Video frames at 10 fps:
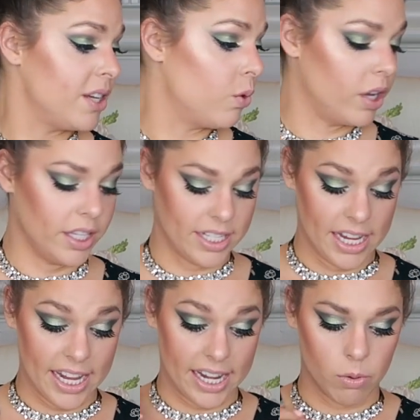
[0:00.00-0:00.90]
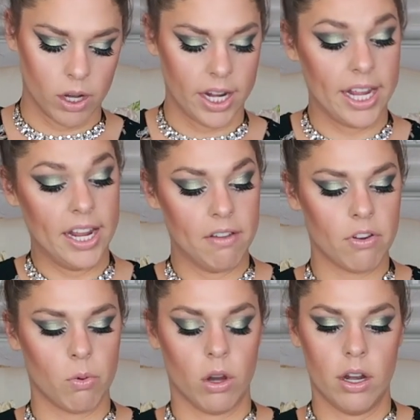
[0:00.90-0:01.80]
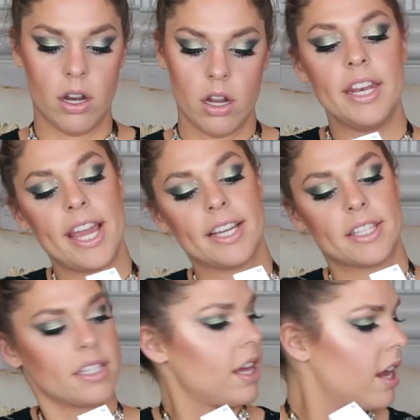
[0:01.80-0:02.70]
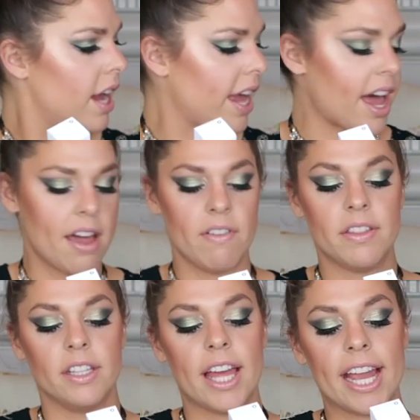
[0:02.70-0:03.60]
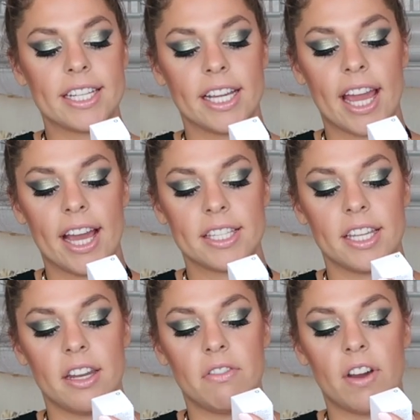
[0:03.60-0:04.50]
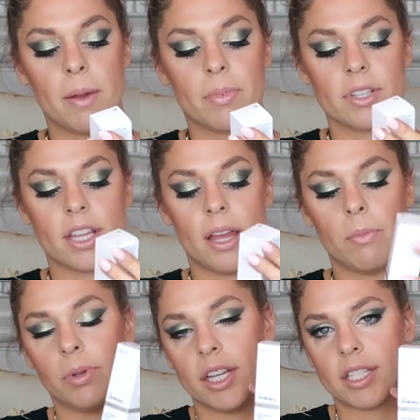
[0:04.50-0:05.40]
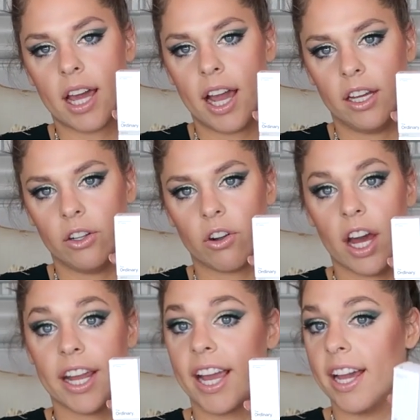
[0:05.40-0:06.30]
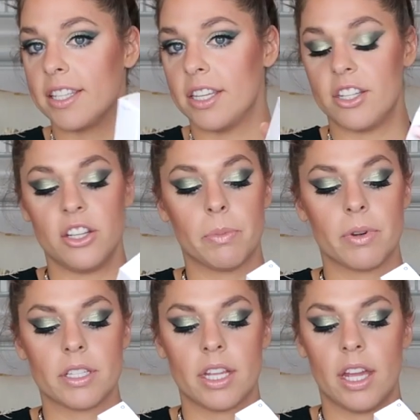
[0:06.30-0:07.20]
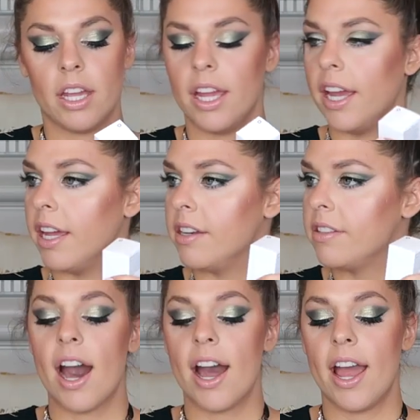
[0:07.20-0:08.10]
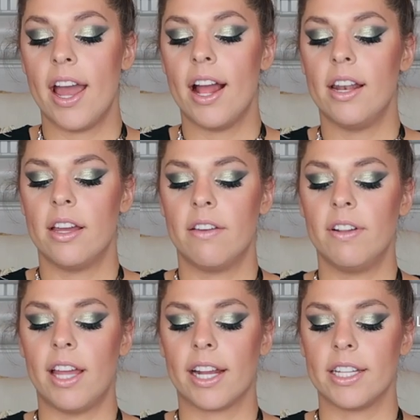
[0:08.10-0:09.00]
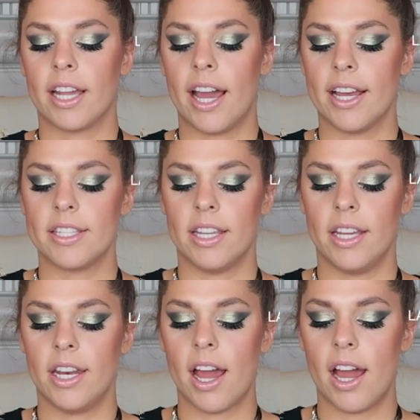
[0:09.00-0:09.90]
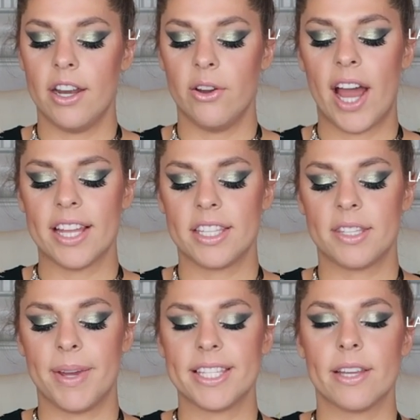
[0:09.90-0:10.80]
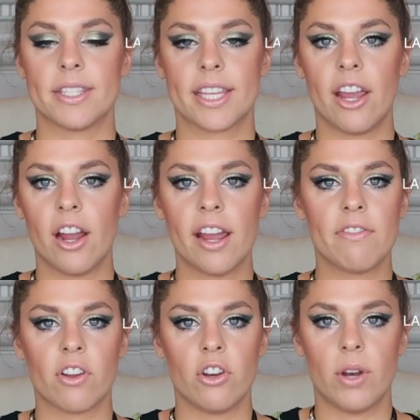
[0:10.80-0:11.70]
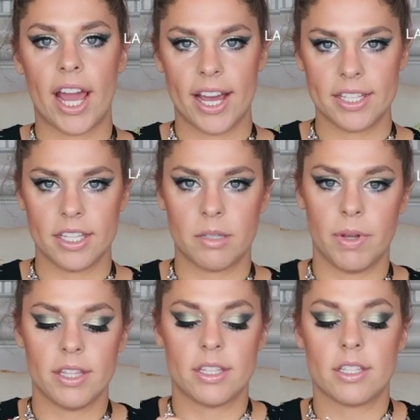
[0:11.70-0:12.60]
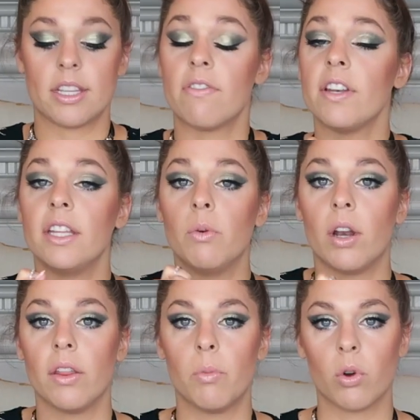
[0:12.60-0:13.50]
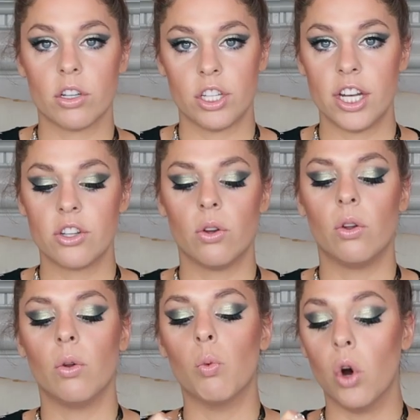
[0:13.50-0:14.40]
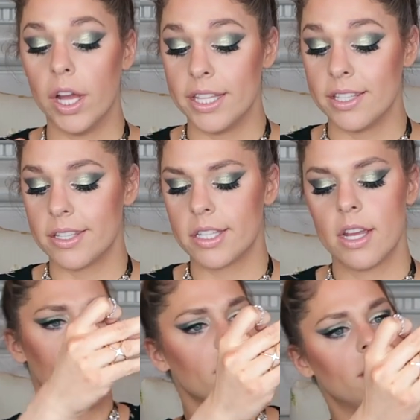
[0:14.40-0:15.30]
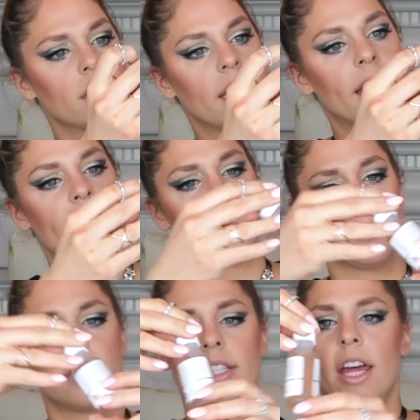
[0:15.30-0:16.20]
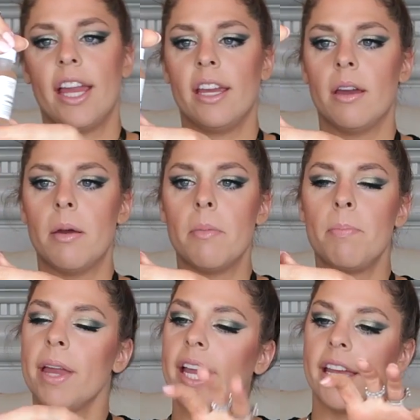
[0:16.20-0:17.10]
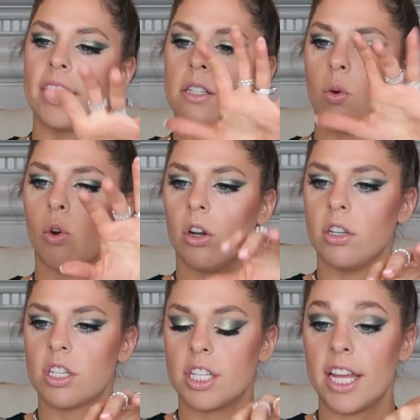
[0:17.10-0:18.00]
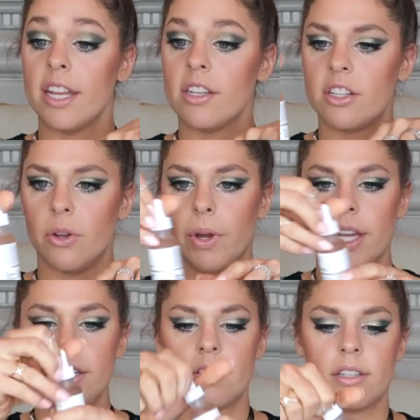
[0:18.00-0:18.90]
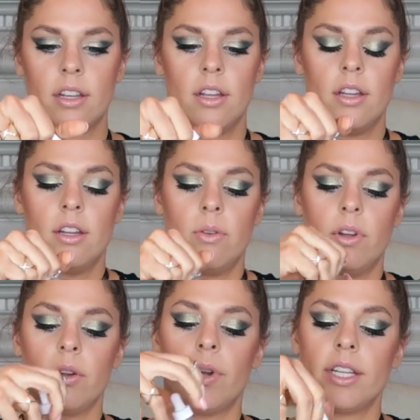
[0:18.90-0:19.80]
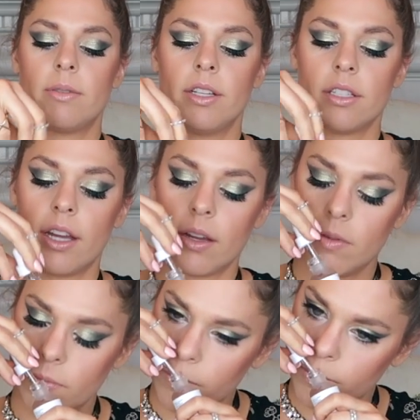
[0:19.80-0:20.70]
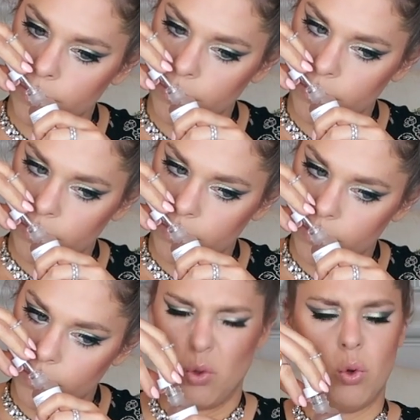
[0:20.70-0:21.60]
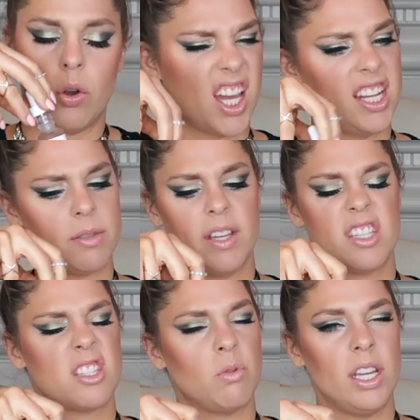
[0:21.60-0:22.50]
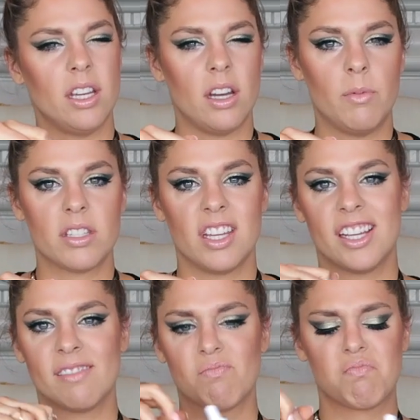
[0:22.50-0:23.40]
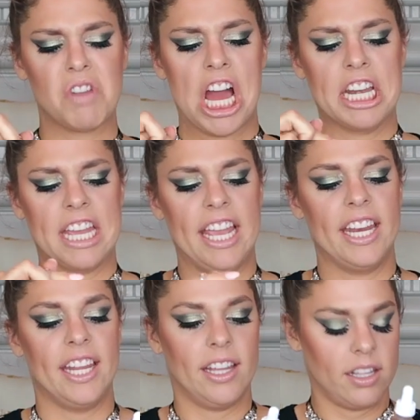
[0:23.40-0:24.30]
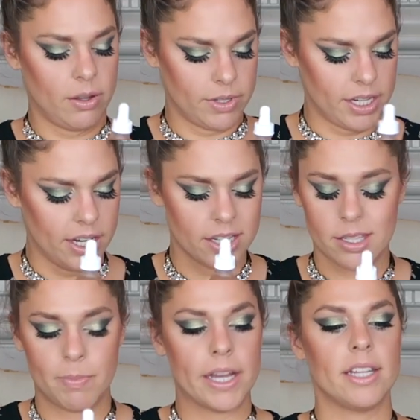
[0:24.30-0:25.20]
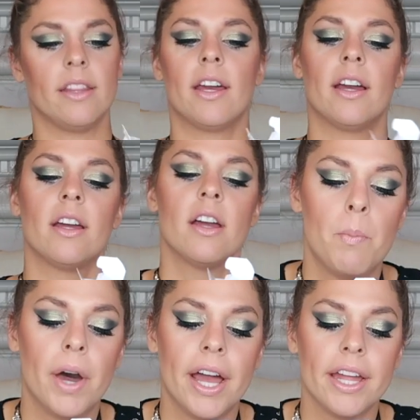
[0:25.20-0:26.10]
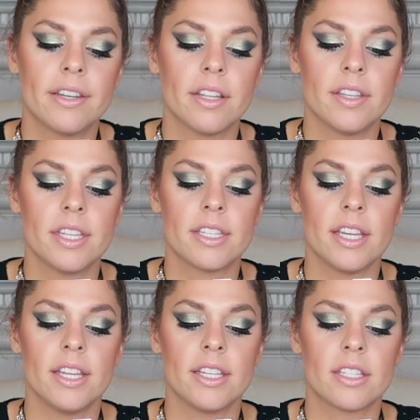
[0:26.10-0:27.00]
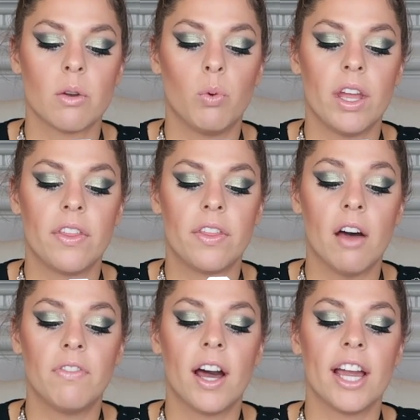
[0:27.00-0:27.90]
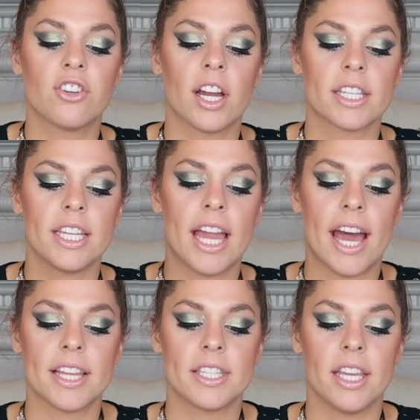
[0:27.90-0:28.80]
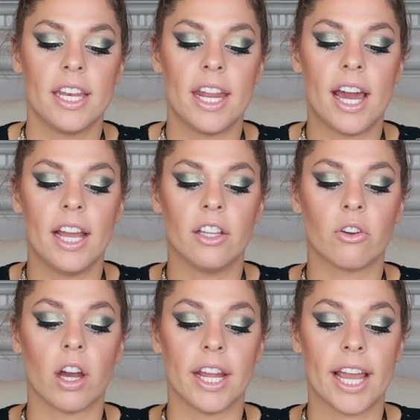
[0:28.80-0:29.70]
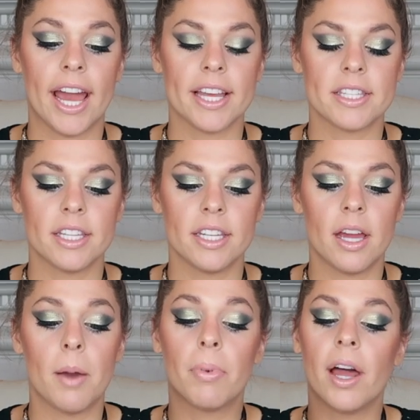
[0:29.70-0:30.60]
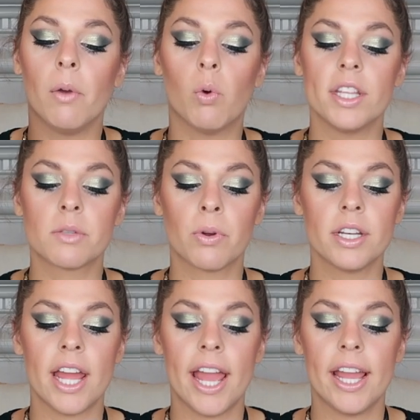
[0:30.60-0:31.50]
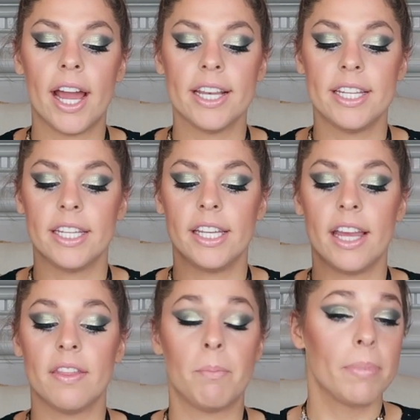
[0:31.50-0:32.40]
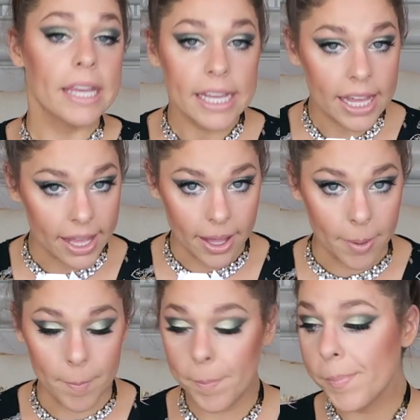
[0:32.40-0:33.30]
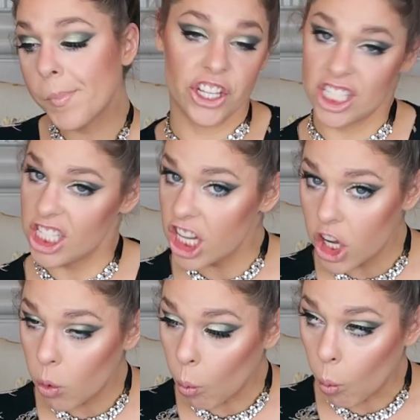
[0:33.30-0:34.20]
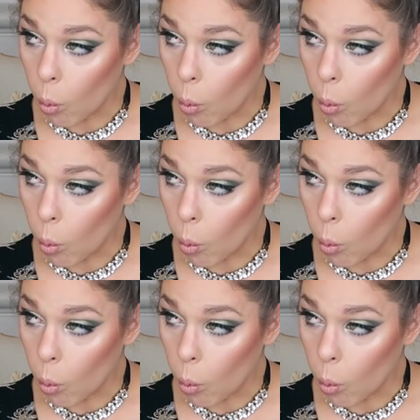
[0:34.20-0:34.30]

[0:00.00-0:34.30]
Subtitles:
seed oil to anyone and everyone. Next, I have the lactic acid 5% plus hyaluronic acid 2%. And I love lactic acid. I know acids might sound scary if you're new to acids, but this is definitely one of the more gentle ones. This looks like it has a slight pinkish orange tint to it. Wonder what it smells like. Ooh, kind of smells sweet, almost like cotton candy. I was not expecting that. But this is with alpha hydroxy acid and hyaluronic acid. Apply once per day, ideally in the PM. Good to know.